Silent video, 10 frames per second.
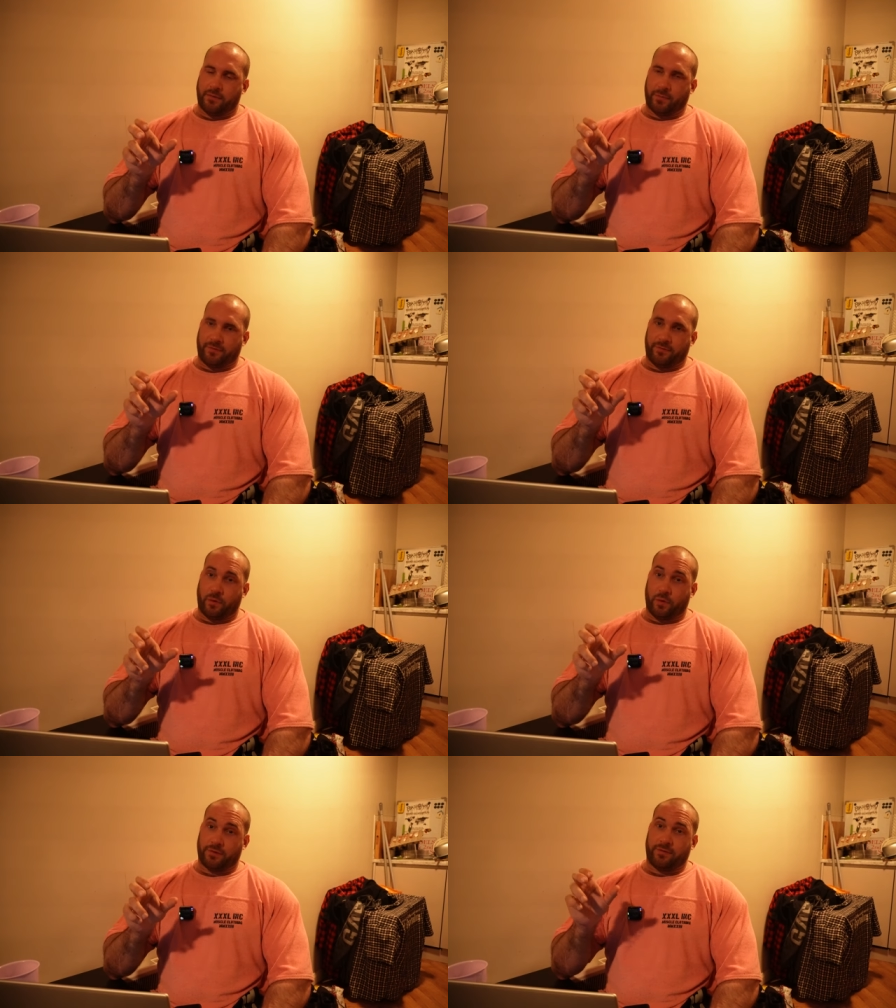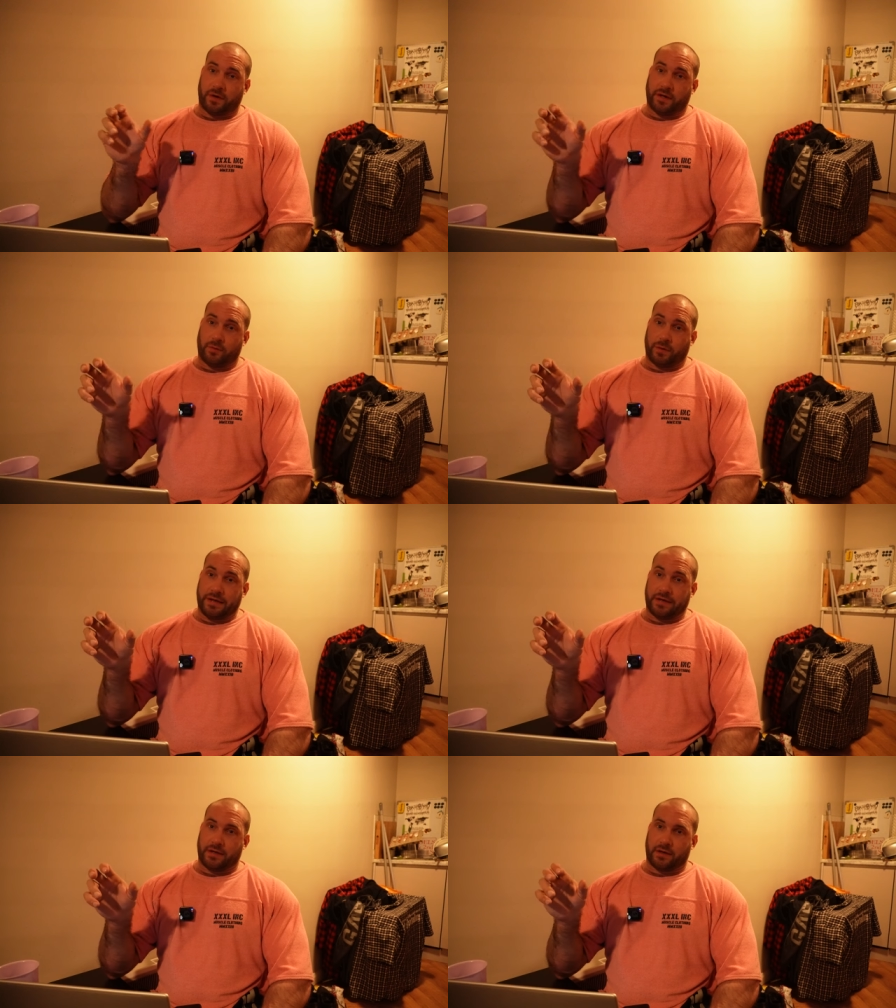before the final
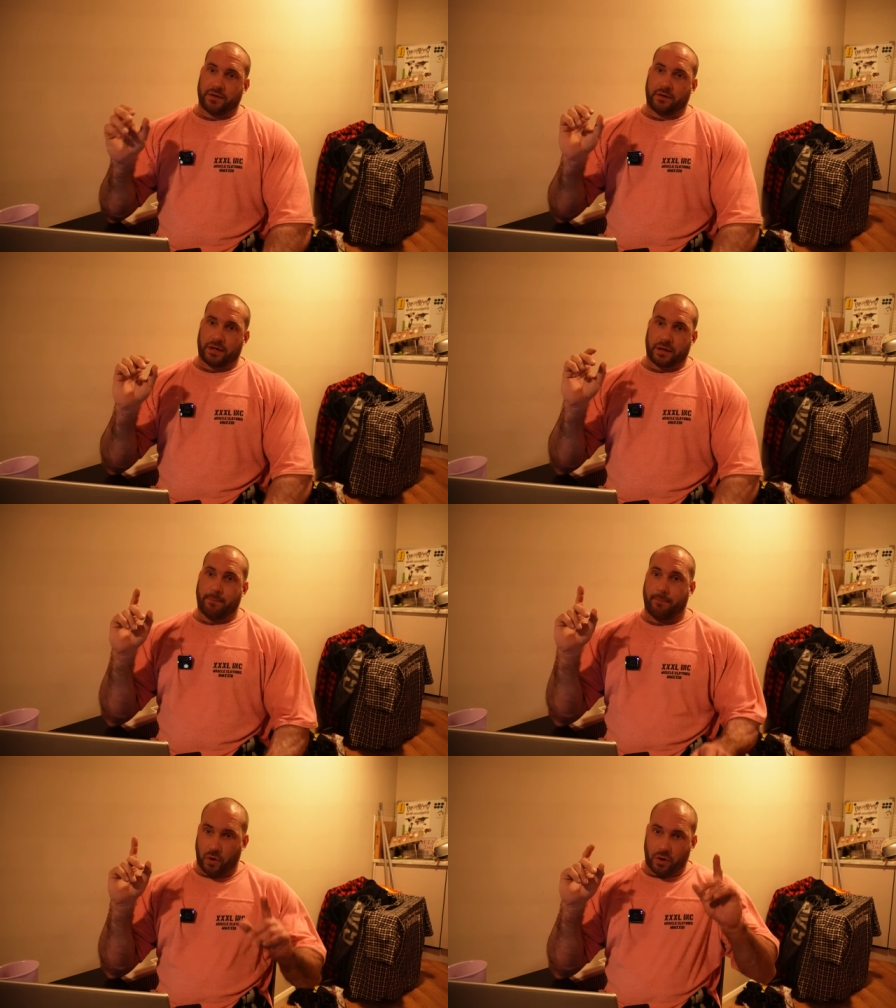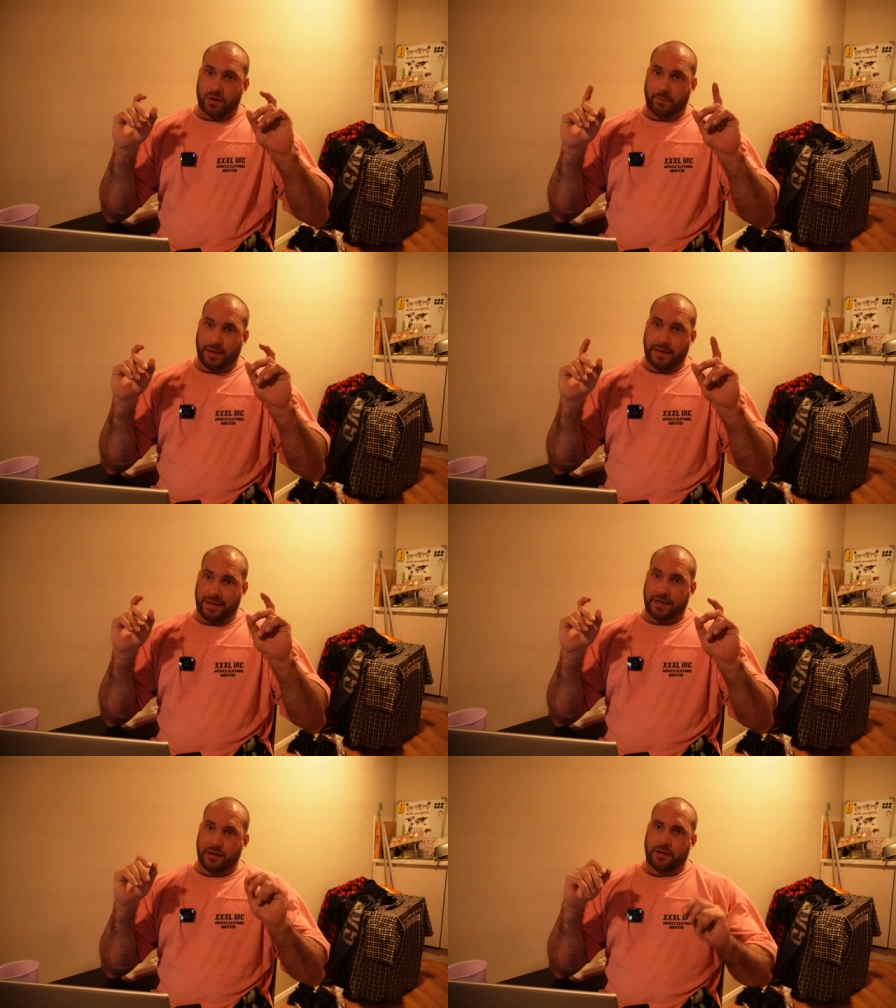week, I'll do like a mock
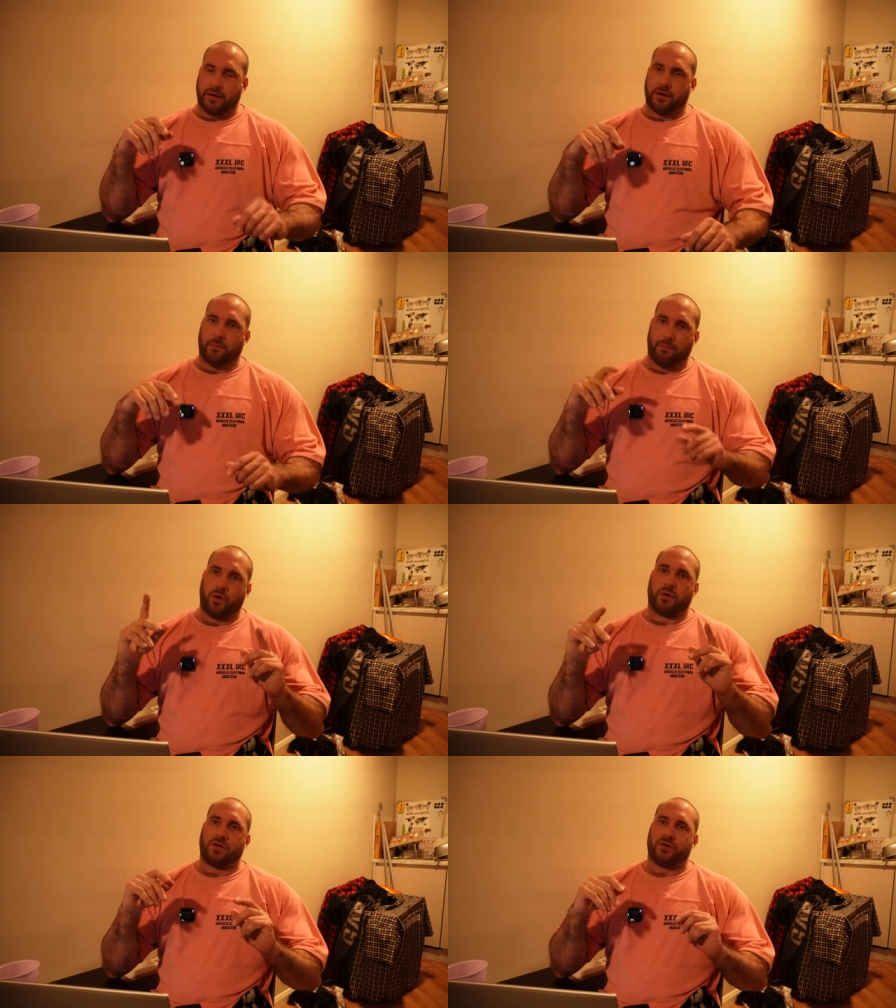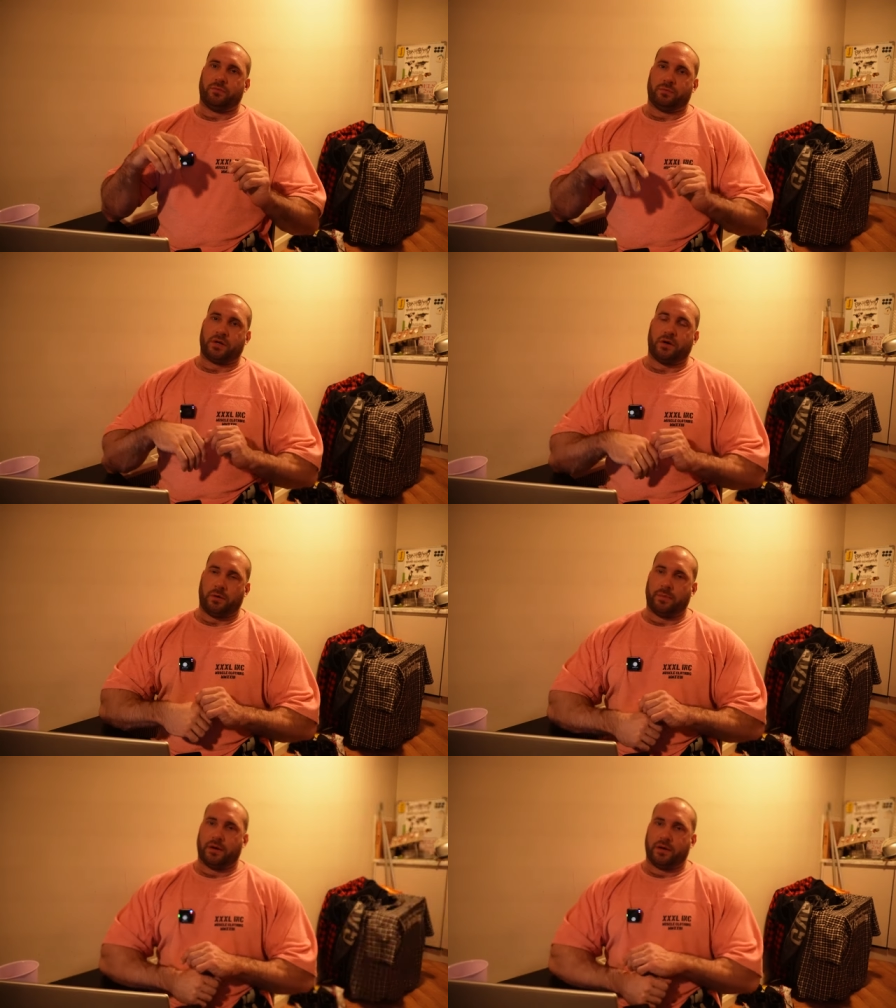peak, you know, a mock
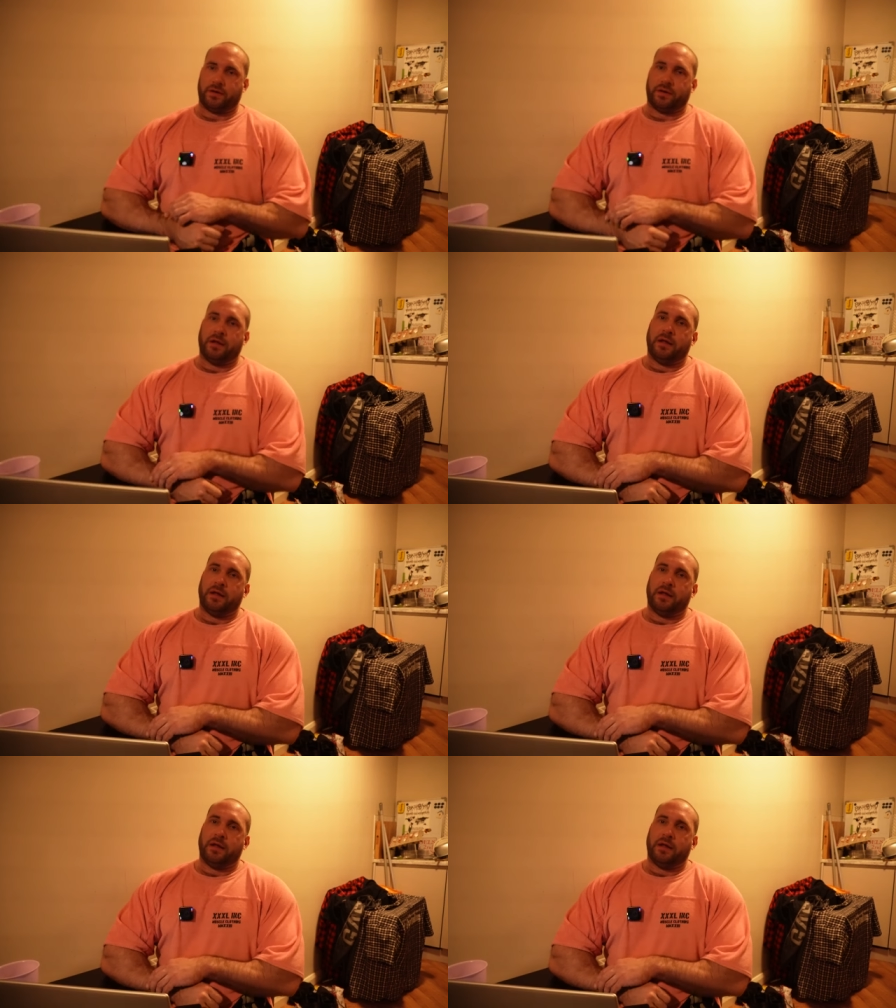carb load